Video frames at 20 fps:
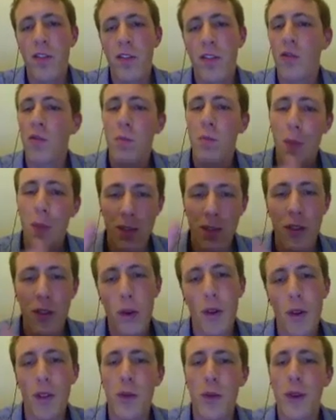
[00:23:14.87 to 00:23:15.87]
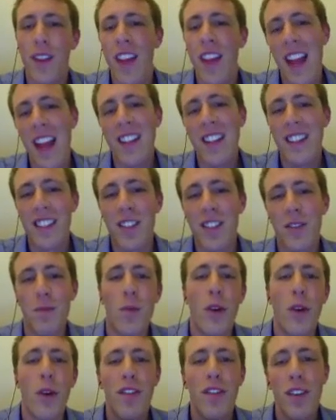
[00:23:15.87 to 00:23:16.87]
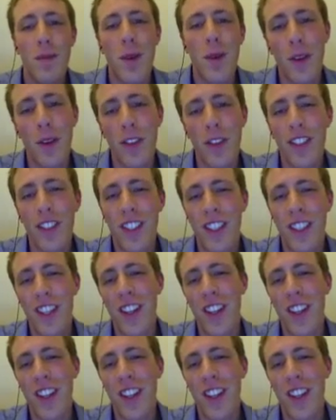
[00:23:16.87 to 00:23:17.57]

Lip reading: but of course with Ant it's more verbose.